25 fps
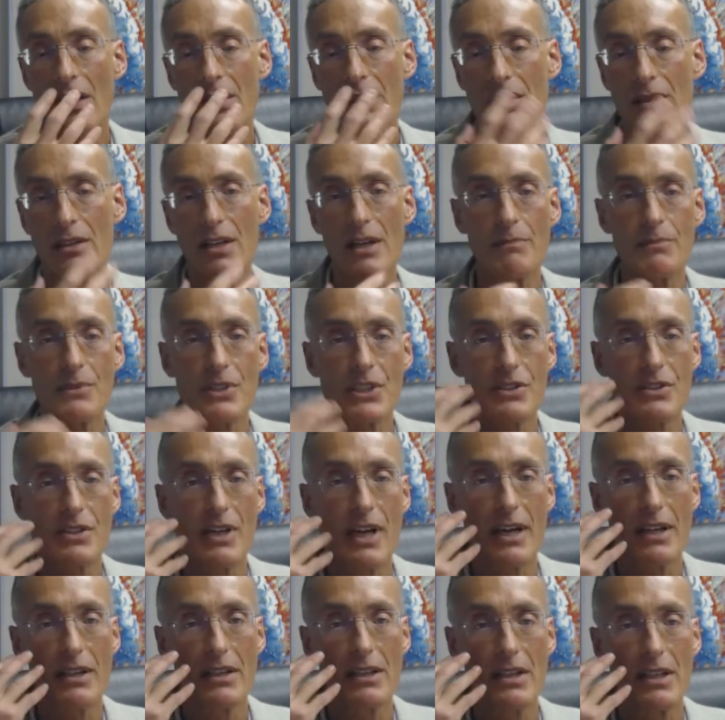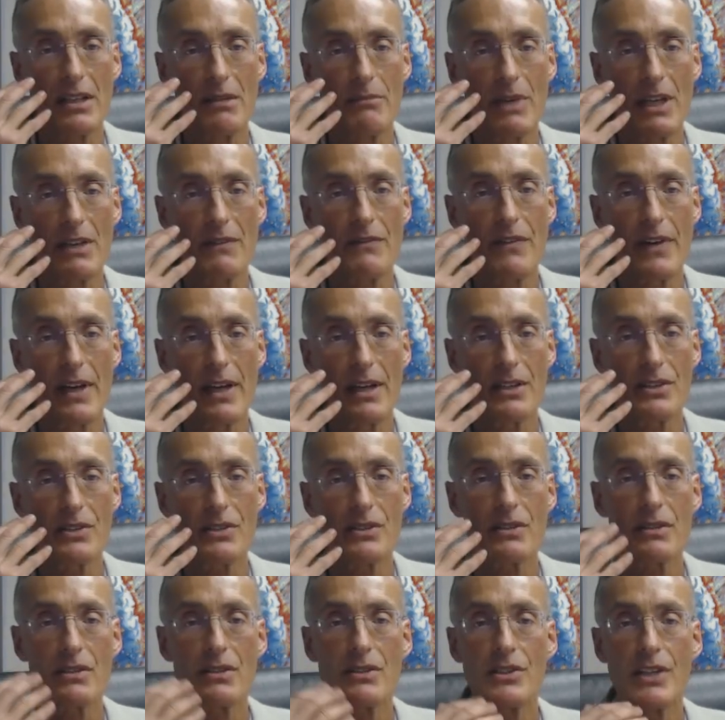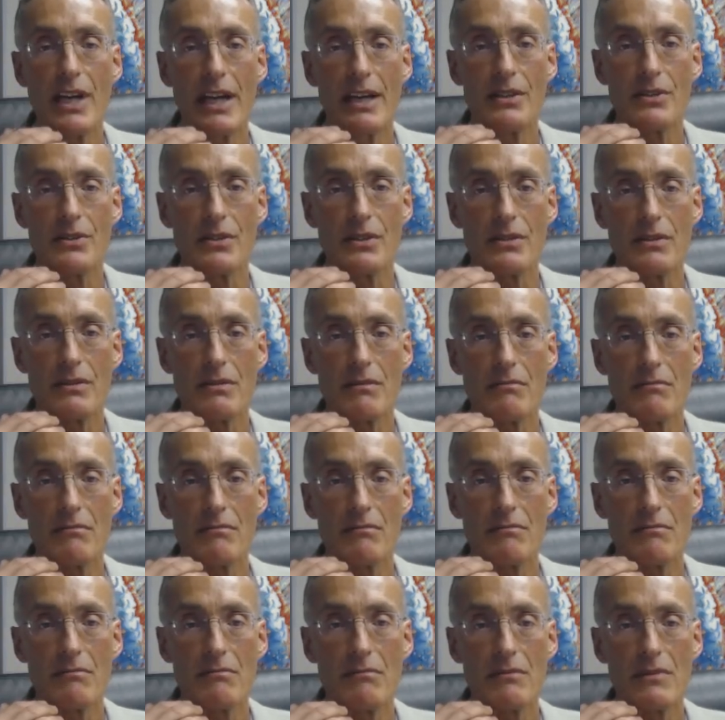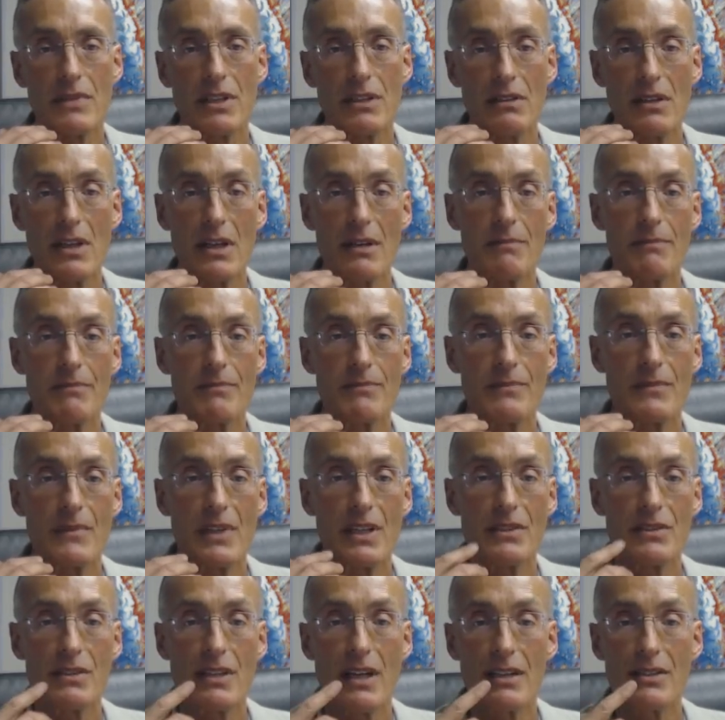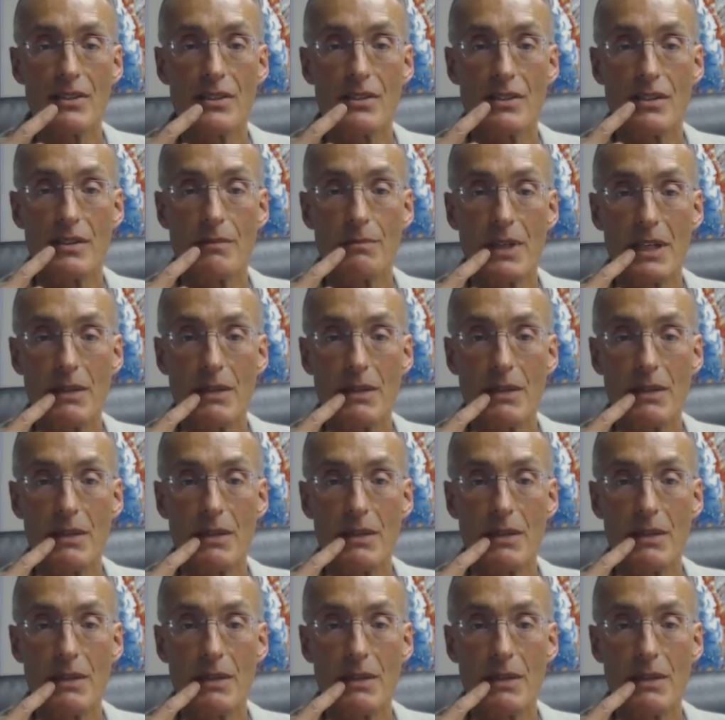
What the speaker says: The lip, just like the midface, changes. The lip is not just the